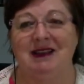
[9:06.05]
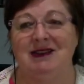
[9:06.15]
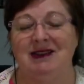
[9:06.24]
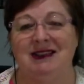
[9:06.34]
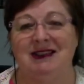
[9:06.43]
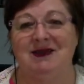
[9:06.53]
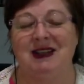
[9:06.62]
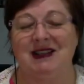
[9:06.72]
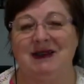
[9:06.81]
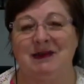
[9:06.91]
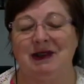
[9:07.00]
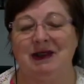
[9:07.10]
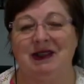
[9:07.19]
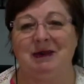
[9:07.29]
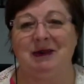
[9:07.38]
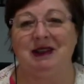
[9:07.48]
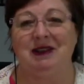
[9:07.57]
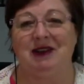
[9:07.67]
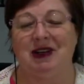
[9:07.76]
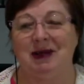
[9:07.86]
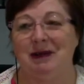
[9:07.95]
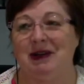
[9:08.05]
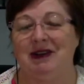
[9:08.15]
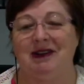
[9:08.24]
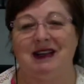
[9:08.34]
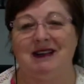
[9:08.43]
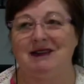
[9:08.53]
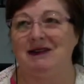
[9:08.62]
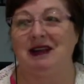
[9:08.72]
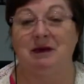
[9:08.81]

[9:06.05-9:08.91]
Because let's face it, we're in the middle of hyperarousal